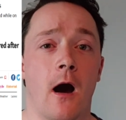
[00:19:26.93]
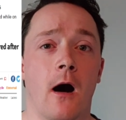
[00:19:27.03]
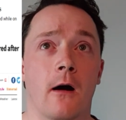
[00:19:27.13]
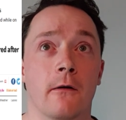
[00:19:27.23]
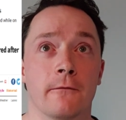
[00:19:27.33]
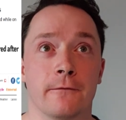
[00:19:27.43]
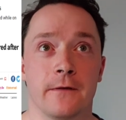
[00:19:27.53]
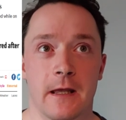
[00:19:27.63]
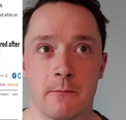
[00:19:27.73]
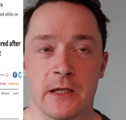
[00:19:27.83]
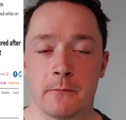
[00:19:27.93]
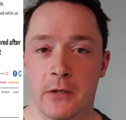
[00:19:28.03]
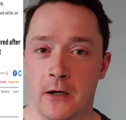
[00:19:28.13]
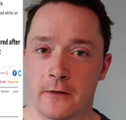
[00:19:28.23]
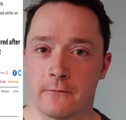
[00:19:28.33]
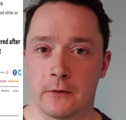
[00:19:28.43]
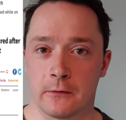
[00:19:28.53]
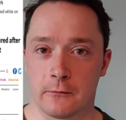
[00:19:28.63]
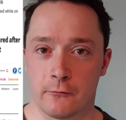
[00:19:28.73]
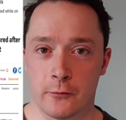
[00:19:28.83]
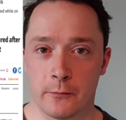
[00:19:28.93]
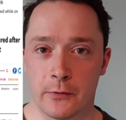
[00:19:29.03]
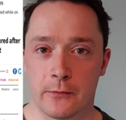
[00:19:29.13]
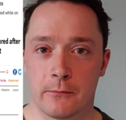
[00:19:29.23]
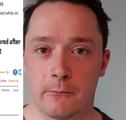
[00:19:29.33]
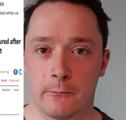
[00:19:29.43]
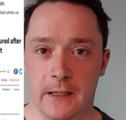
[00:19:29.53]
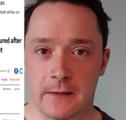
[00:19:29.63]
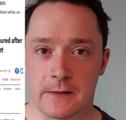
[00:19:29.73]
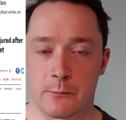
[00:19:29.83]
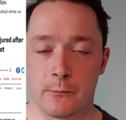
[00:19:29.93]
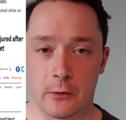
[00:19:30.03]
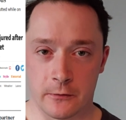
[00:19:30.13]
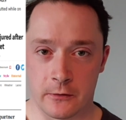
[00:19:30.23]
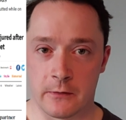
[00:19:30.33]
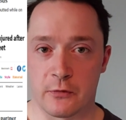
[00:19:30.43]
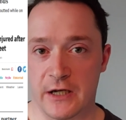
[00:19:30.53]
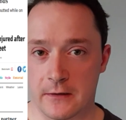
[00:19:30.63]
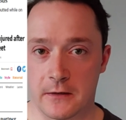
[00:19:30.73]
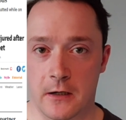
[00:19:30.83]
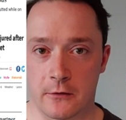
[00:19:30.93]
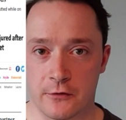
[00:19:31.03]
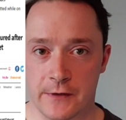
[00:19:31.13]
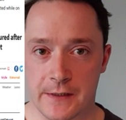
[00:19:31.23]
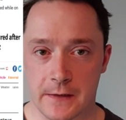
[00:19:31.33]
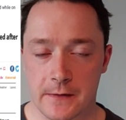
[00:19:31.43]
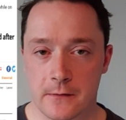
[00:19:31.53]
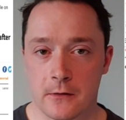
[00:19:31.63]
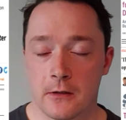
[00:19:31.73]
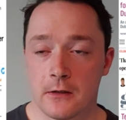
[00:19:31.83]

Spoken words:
of them being part of a group that is under the protected characteristics.